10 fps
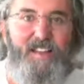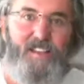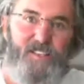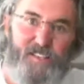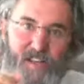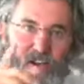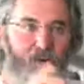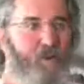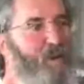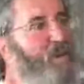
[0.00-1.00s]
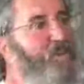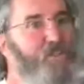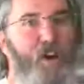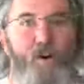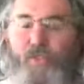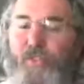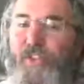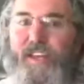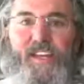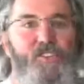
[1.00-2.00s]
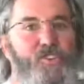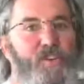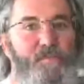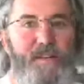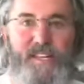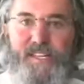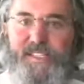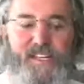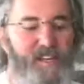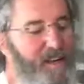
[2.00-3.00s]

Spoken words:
So don't think it should be easy.